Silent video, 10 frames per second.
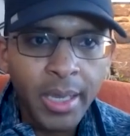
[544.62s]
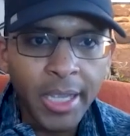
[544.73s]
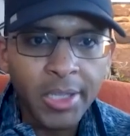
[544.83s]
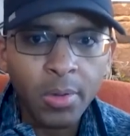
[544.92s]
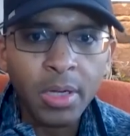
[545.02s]

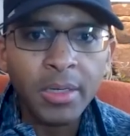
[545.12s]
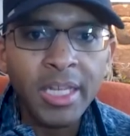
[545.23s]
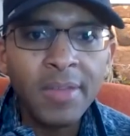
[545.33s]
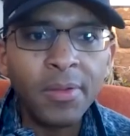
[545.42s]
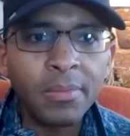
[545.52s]
and you want to
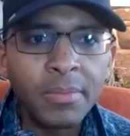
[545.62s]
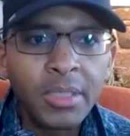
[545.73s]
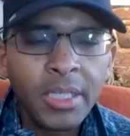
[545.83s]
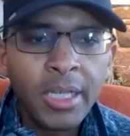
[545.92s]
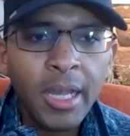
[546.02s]
leave them
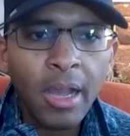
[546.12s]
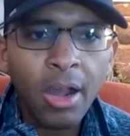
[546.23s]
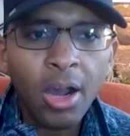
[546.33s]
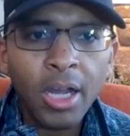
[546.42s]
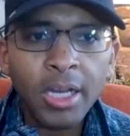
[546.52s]

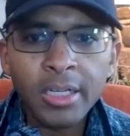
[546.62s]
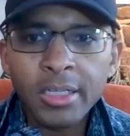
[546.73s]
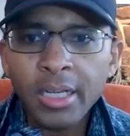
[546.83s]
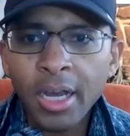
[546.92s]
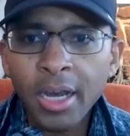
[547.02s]
on
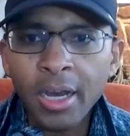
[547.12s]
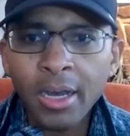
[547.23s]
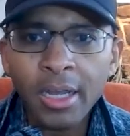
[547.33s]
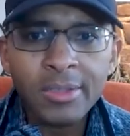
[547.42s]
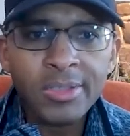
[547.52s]

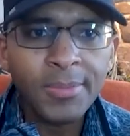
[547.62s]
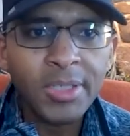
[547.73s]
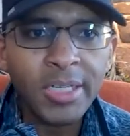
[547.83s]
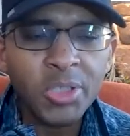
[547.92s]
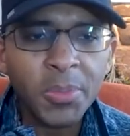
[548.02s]

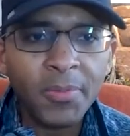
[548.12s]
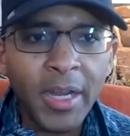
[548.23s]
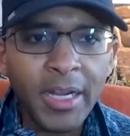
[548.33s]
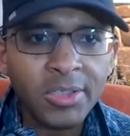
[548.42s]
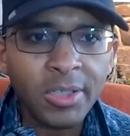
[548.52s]
something that you're
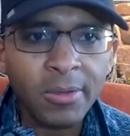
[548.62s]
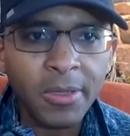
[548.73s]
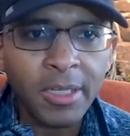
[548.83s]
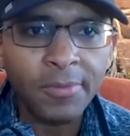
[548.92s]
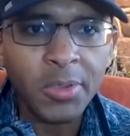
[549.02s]
providing to other
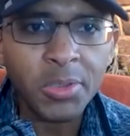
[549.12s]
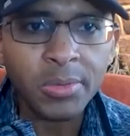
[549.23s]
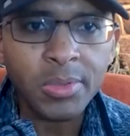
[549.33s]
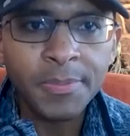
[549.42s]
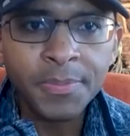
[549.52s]

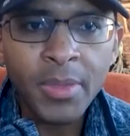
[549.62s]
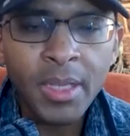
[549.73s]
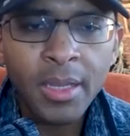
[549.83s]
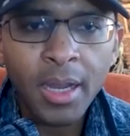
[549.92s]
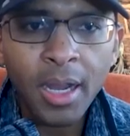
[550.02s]
individuals.
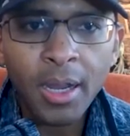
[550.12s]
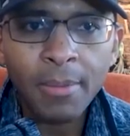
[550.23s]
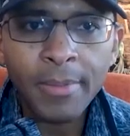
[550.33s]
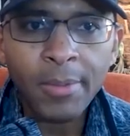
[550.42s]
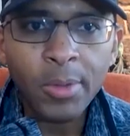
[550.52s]

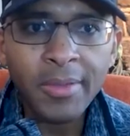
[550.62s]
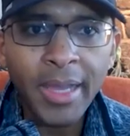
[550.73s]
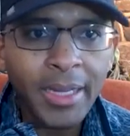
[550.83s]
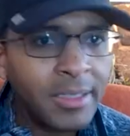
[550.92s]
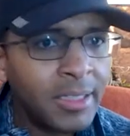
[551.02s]
And with
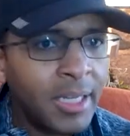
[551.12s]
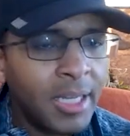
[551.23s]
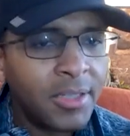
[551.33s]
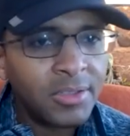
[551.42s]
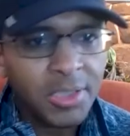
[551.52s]
that,
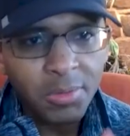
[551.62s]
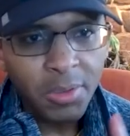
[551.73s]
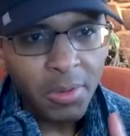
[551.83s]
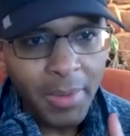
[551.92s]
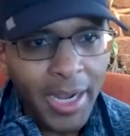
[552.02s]
just want
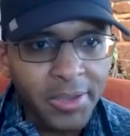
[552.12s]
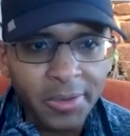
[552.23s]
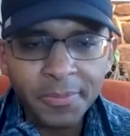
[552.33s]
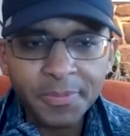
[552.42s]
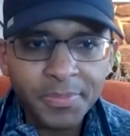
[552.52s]
to remind you,
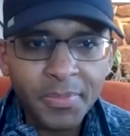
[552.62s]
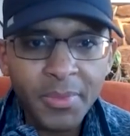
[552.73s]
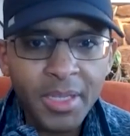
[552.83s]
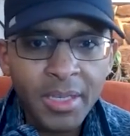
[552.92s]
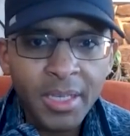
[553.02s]

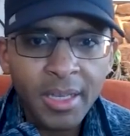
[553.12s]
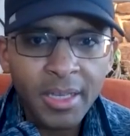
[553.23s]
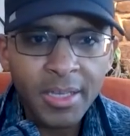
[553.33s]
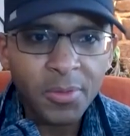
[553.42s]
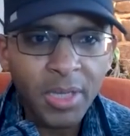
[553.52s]

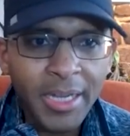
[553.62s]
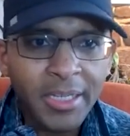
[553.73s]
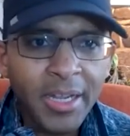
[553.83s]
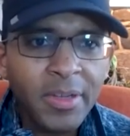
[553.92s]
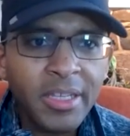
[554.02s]
if you like
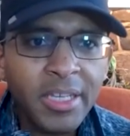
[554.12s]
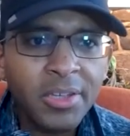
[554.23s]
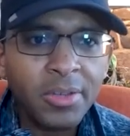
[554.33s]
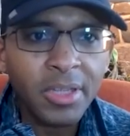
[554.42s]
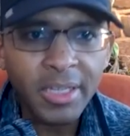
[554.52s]

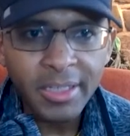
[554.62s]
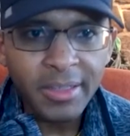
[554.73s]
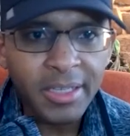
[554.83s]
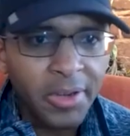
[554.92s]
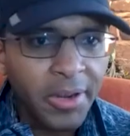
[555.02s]

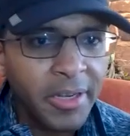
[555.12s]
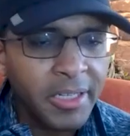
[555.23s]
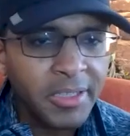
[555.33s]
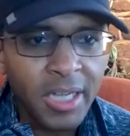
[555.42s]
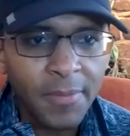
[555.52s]
anything you heard in
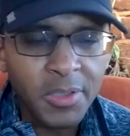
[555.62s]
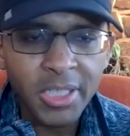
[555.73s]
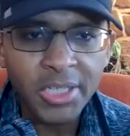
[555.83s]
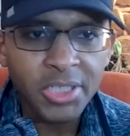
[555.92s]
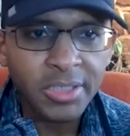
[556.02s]
this
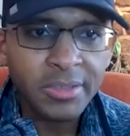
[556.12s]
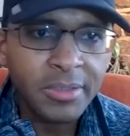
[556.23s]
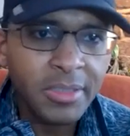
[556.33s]
conversation,